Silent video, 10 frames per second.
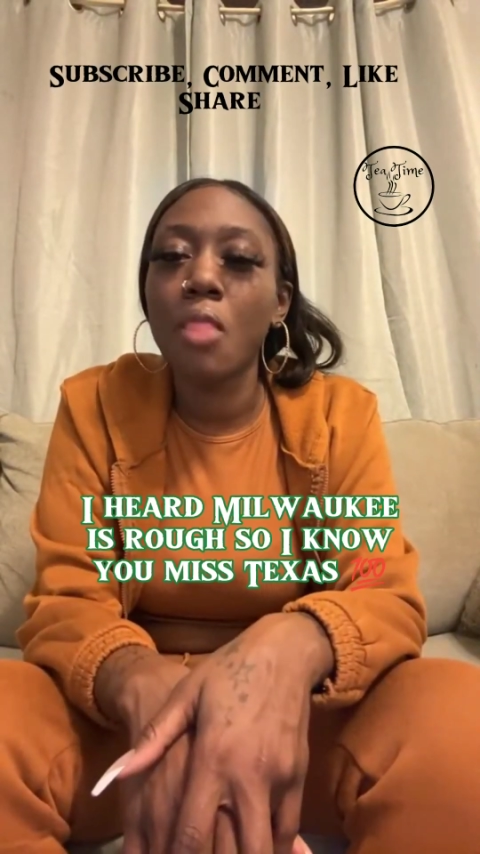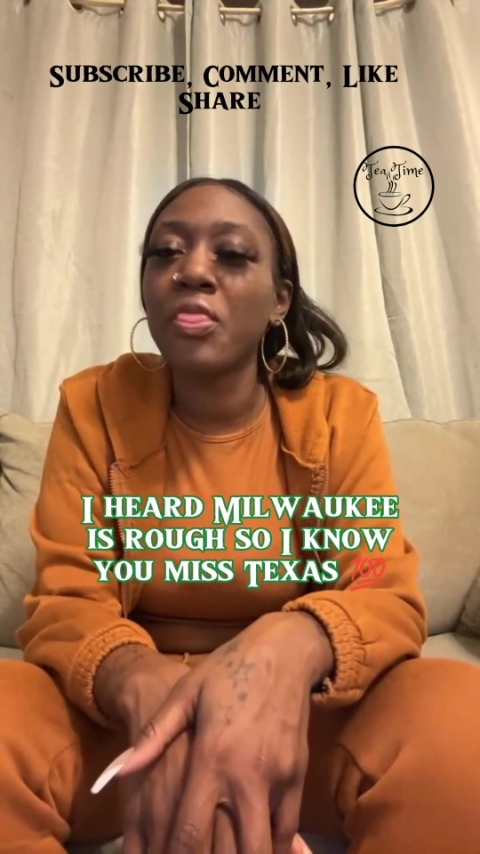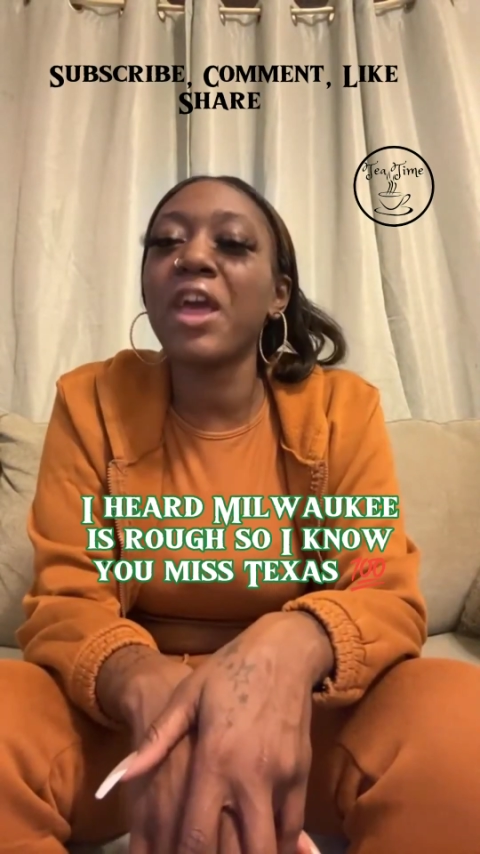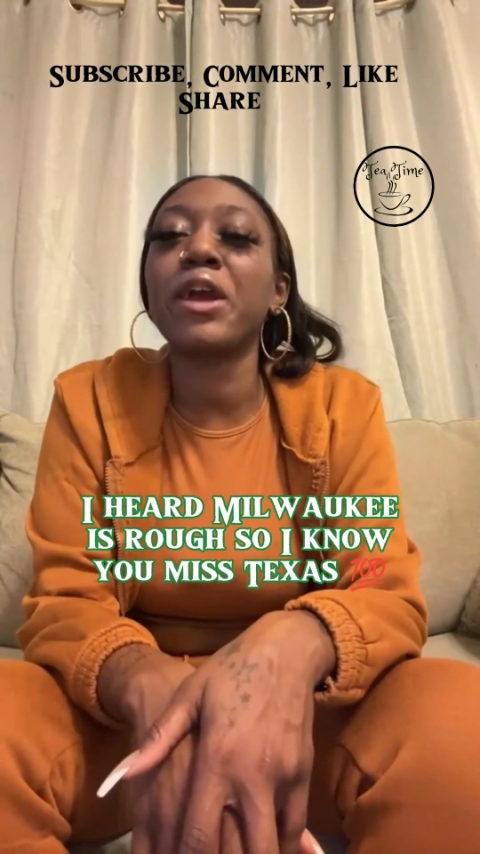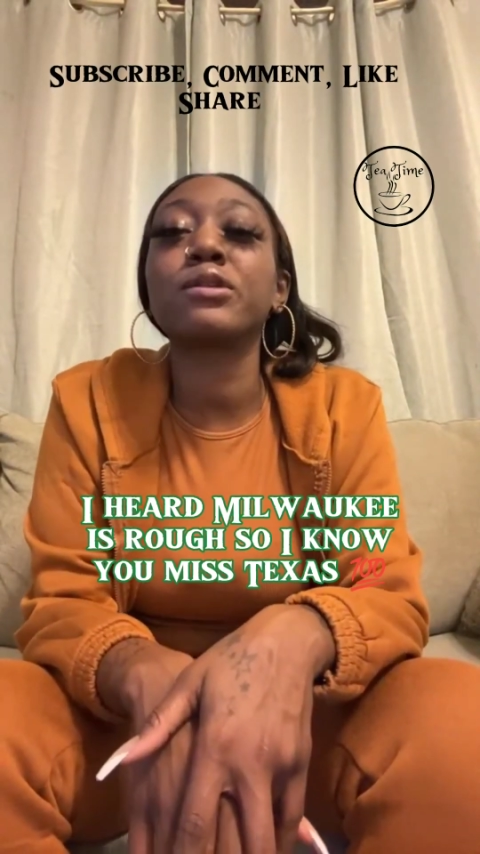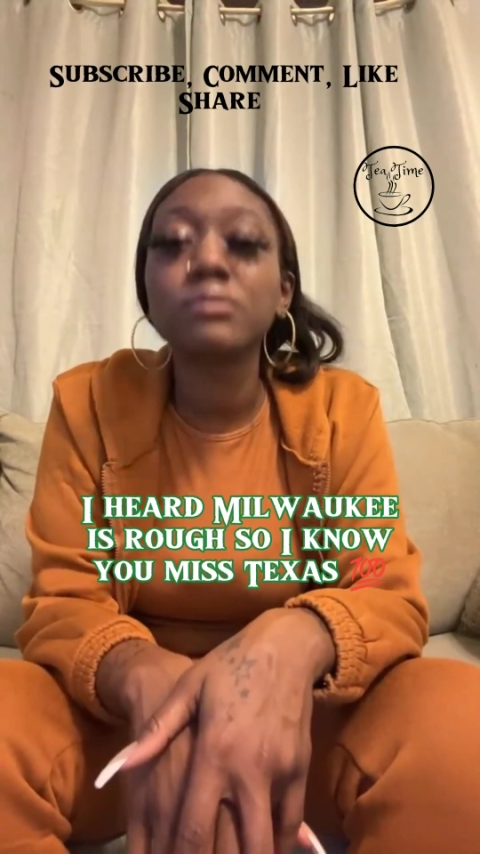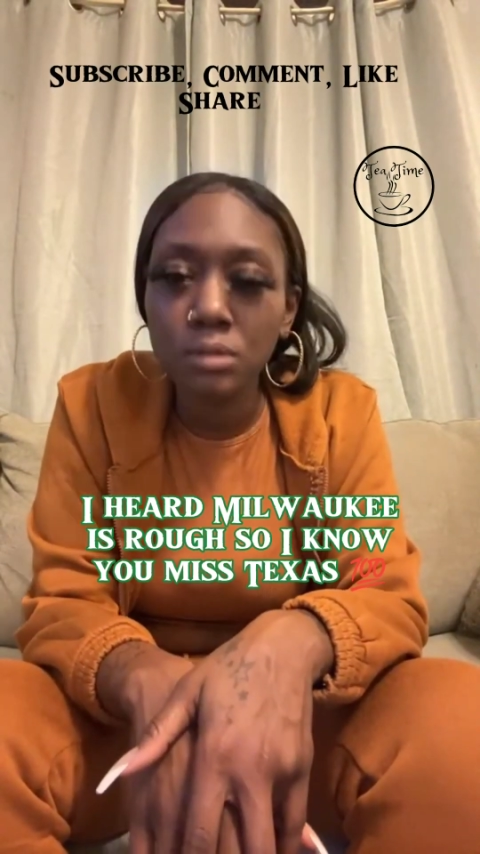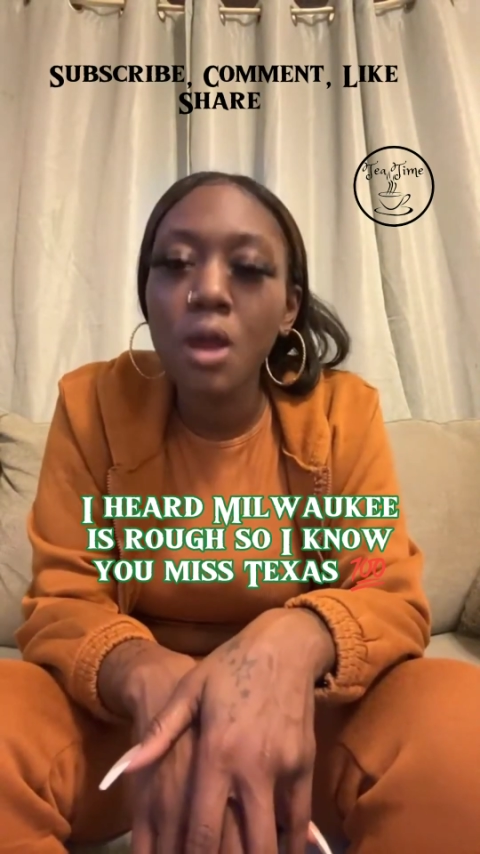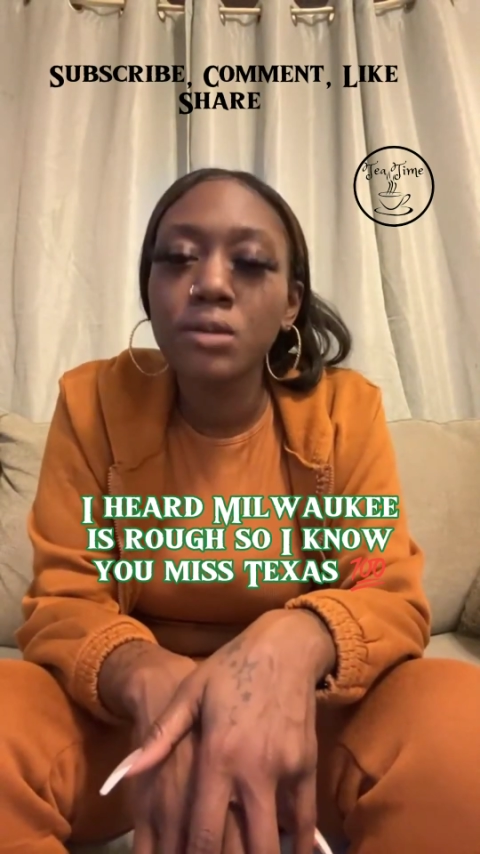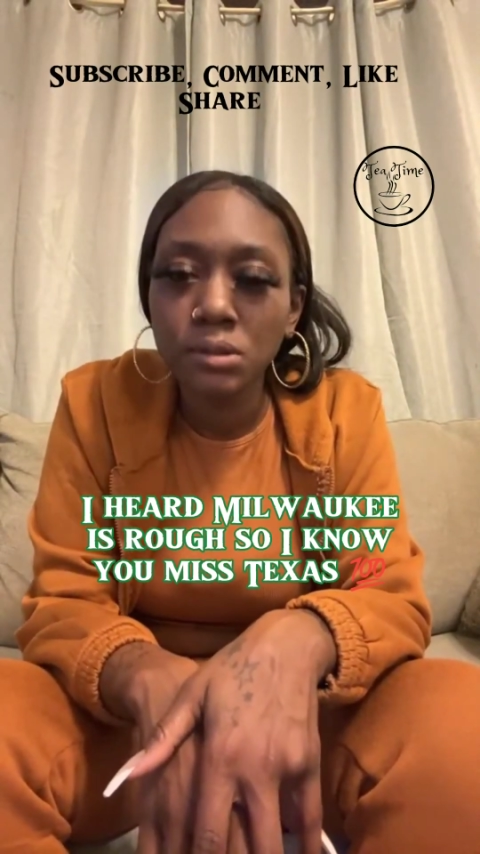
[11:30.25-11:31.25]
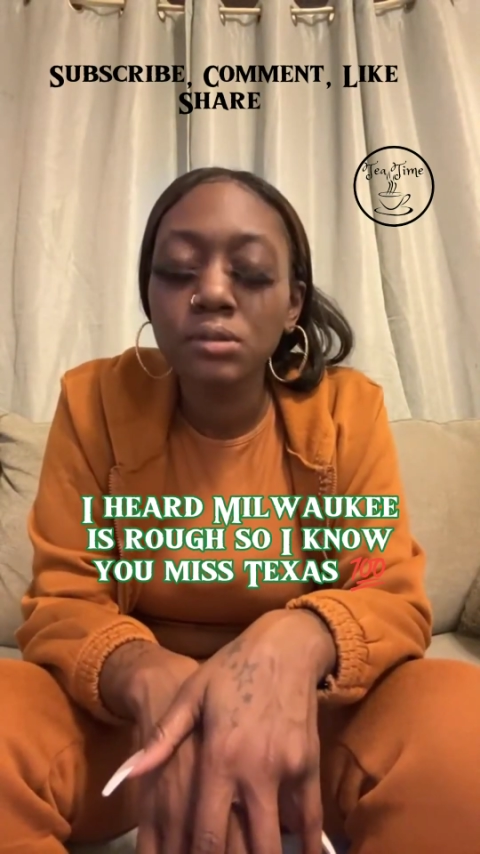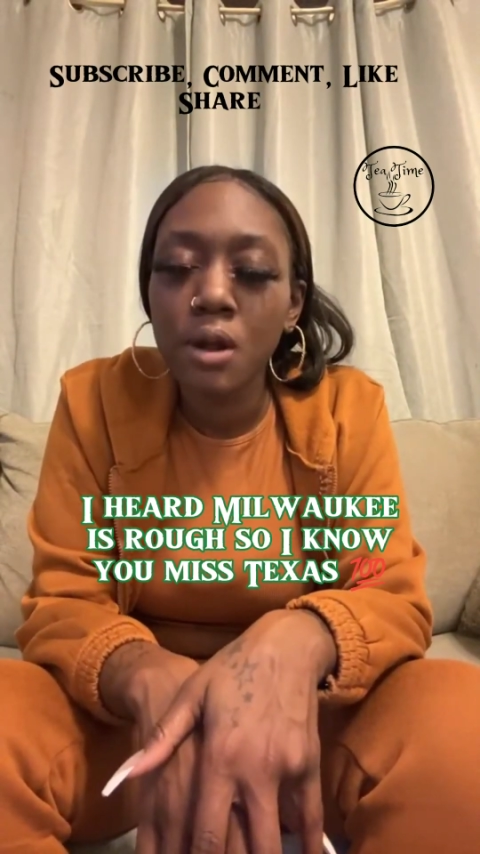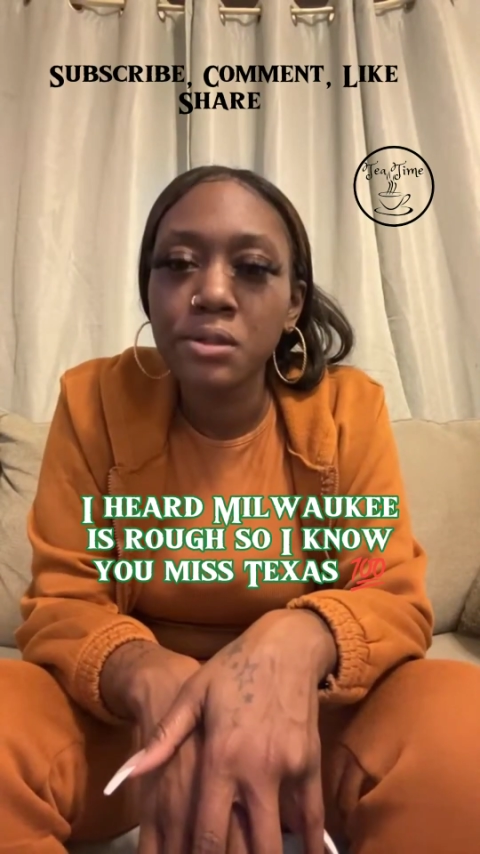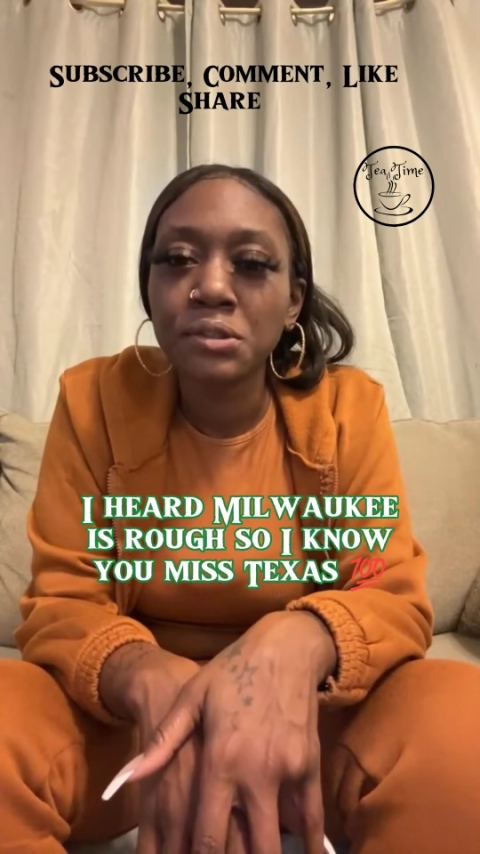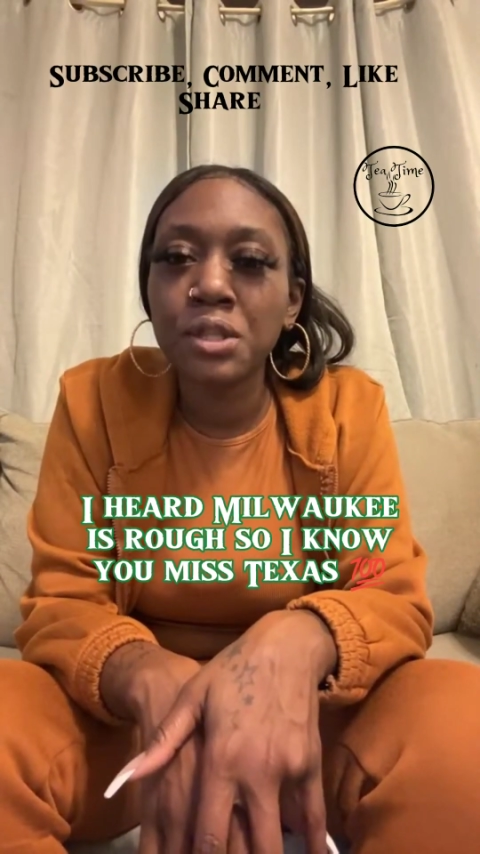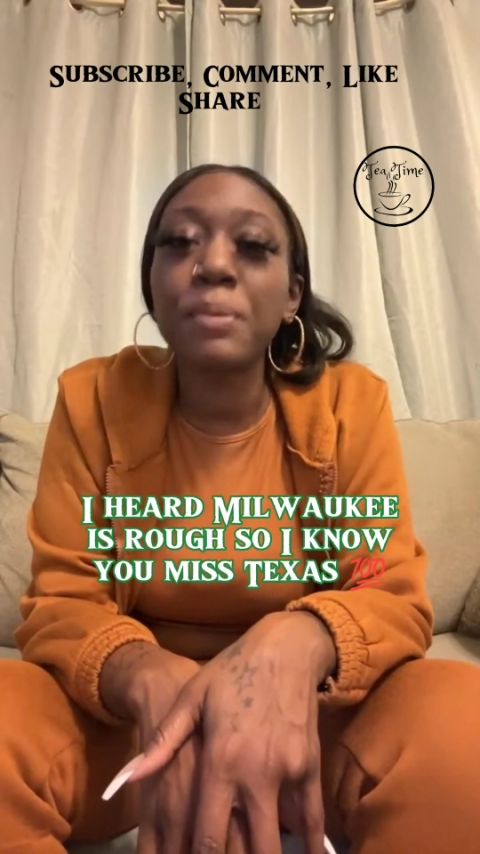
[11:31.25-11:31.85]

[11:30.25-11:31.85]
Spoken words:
The air, the